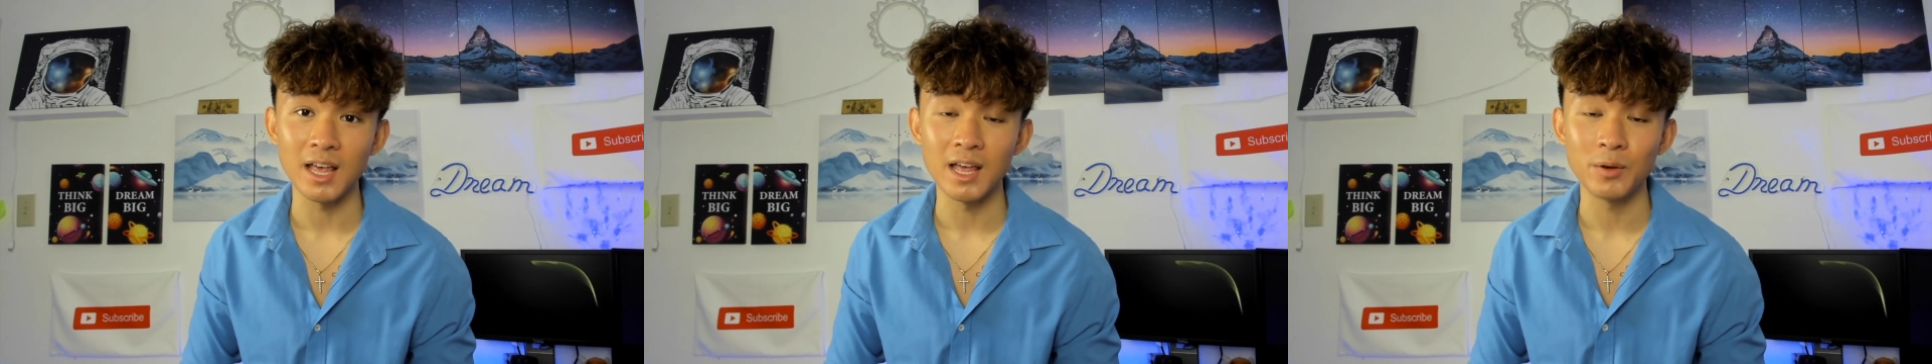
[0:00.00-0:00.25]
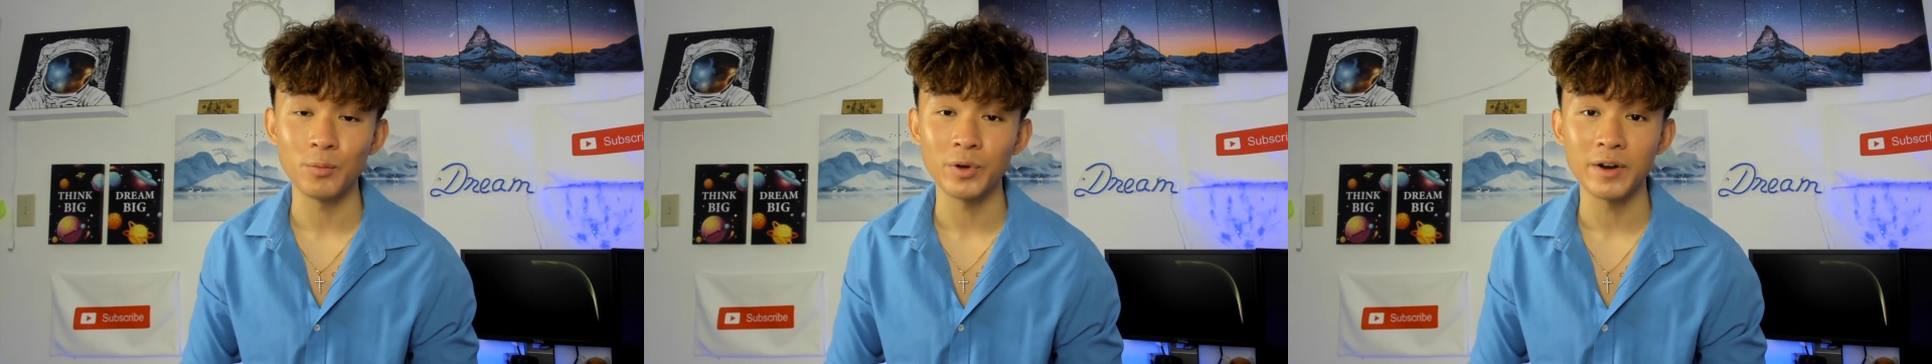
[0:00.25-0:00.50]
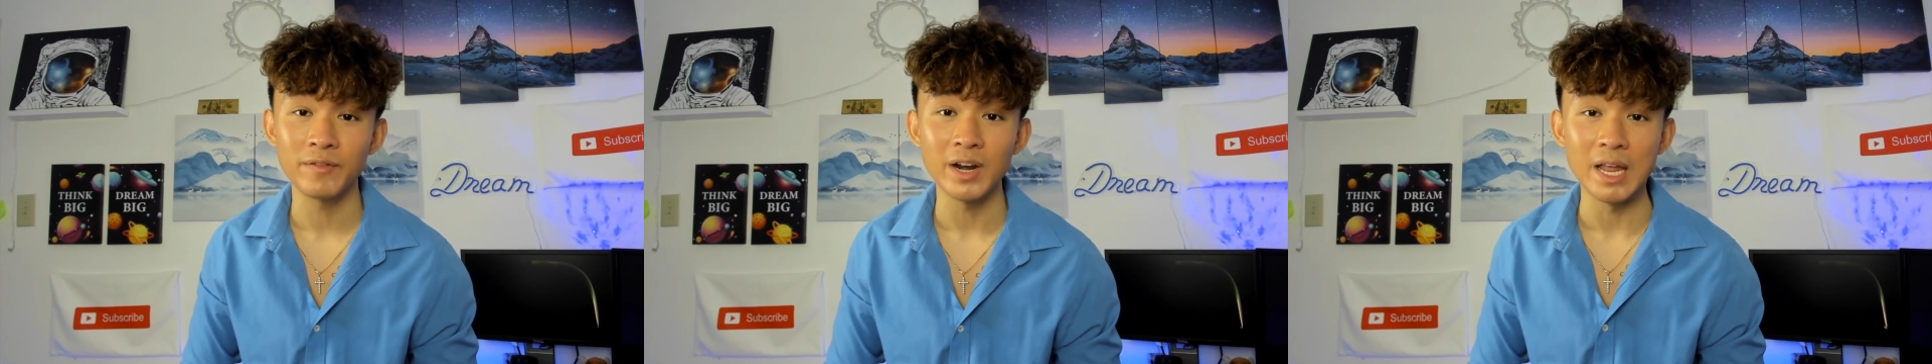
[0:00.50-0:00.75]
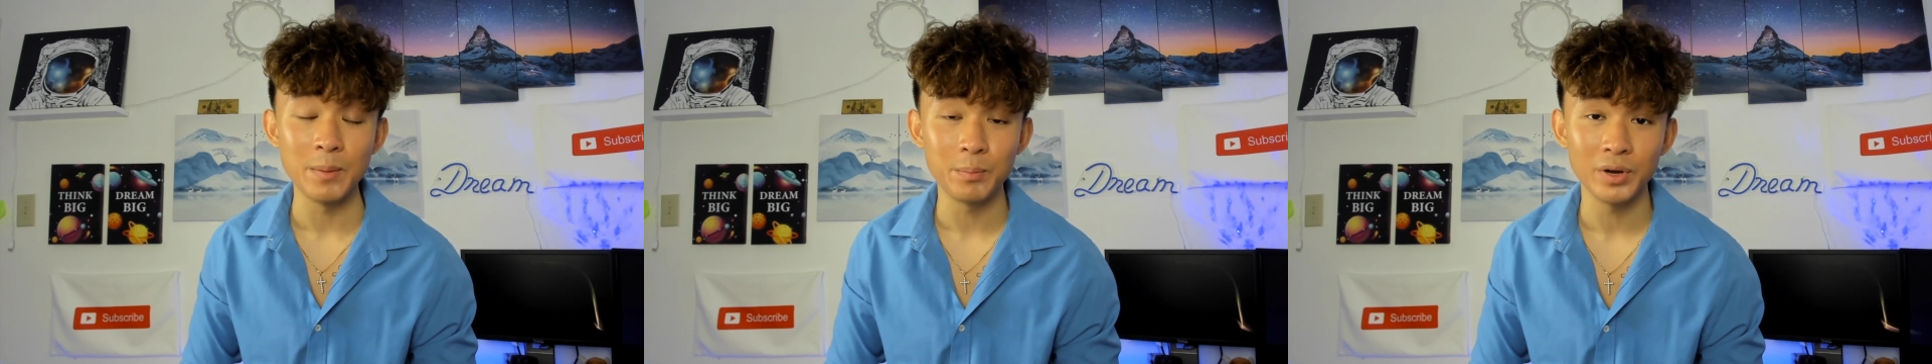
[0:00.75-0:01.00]
and whatever
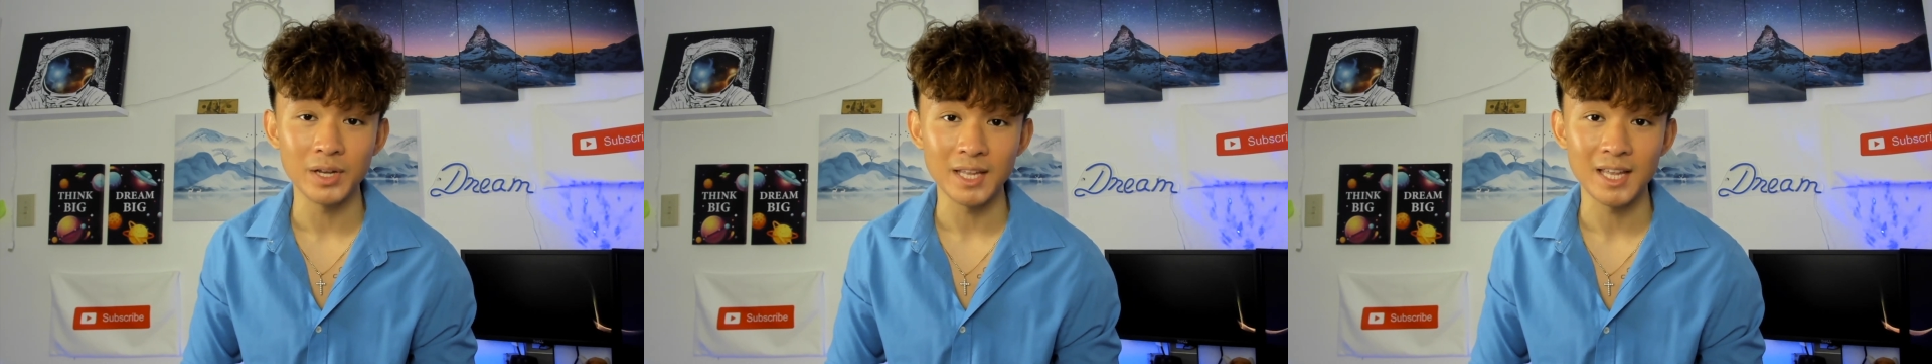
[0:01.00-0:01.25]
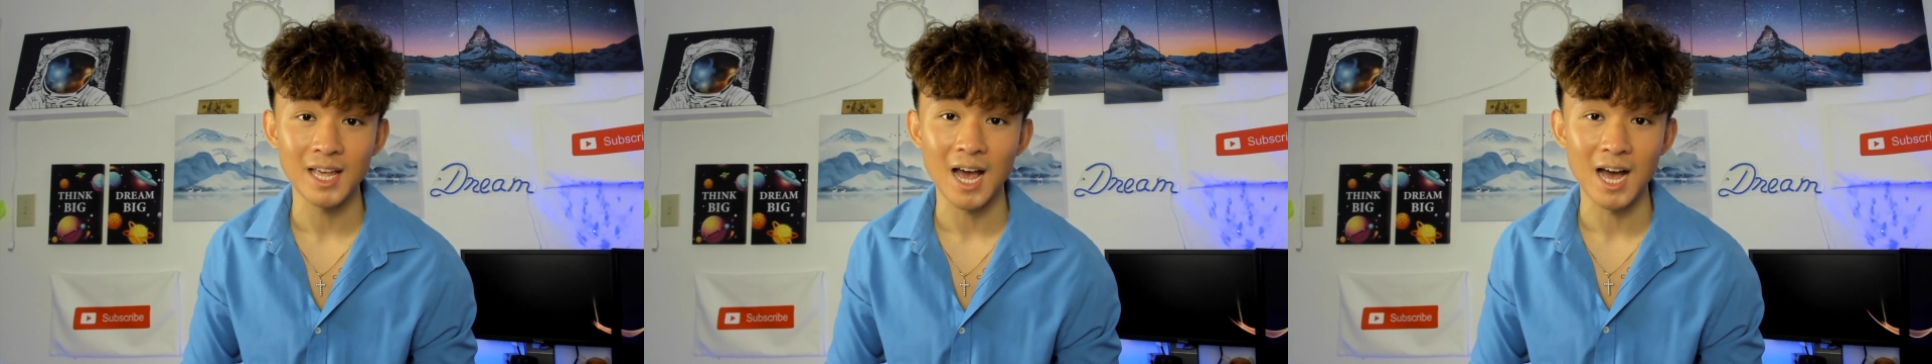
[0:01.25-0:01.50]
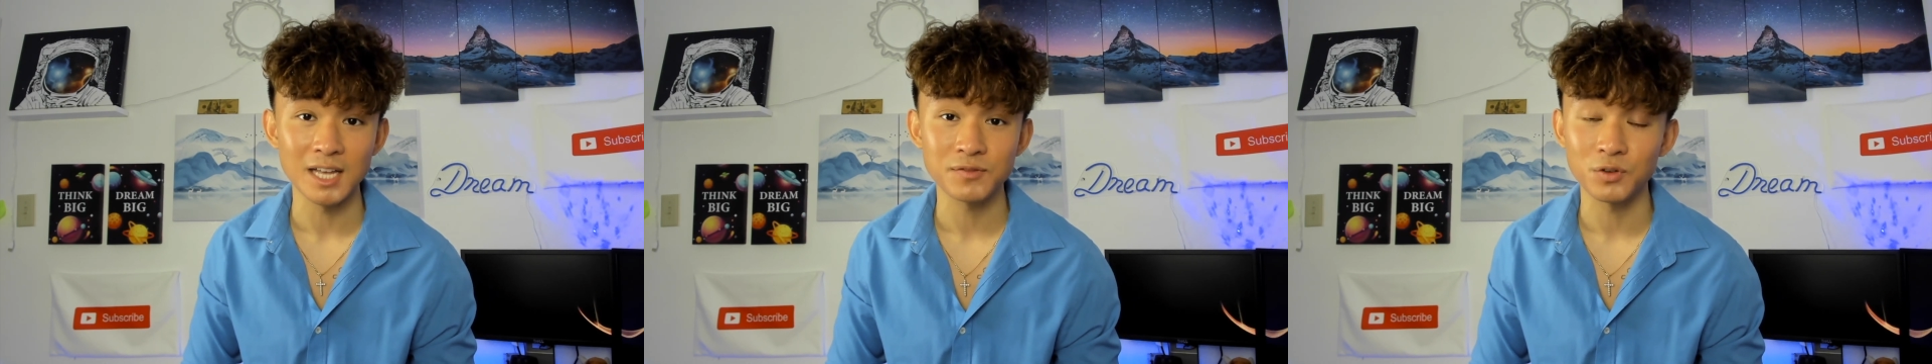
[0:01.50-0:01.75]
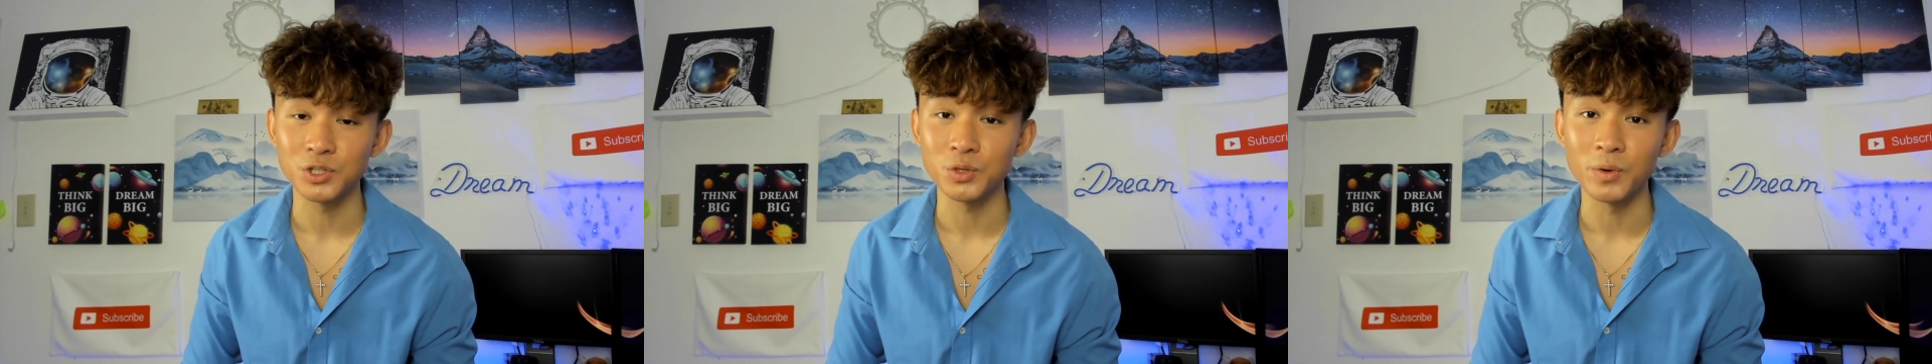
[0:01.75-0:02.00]
input he has
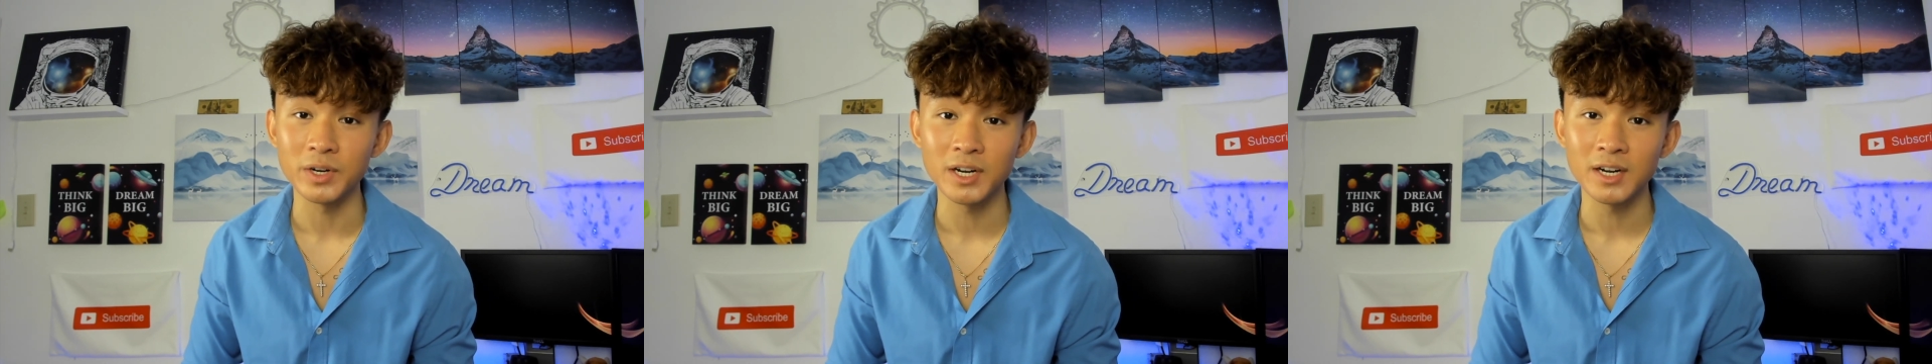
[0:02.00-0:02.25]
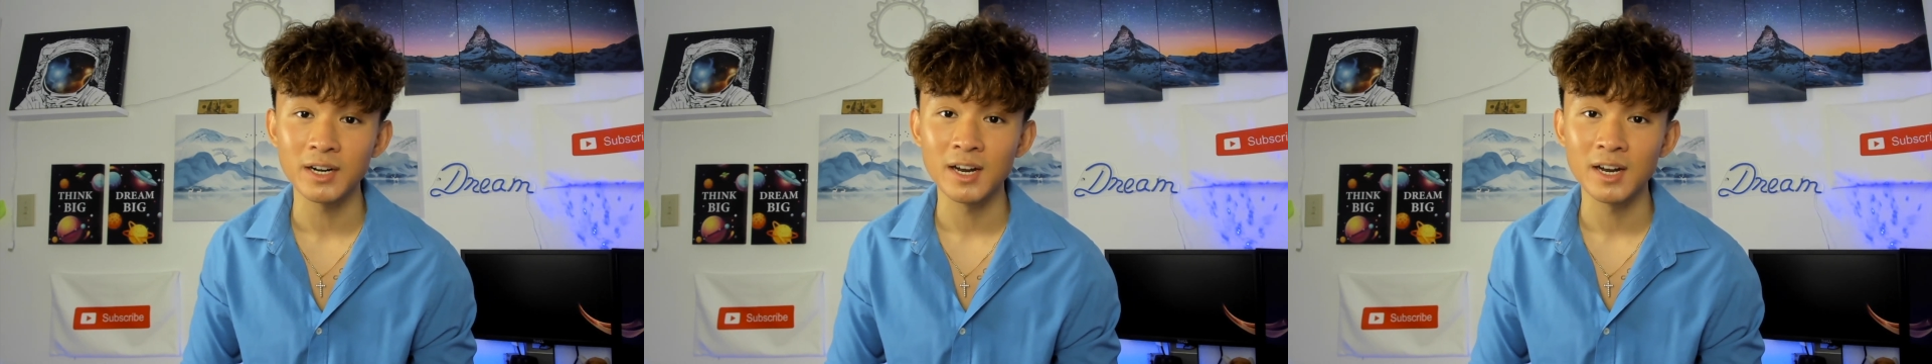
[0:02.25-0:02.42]
for Twitter,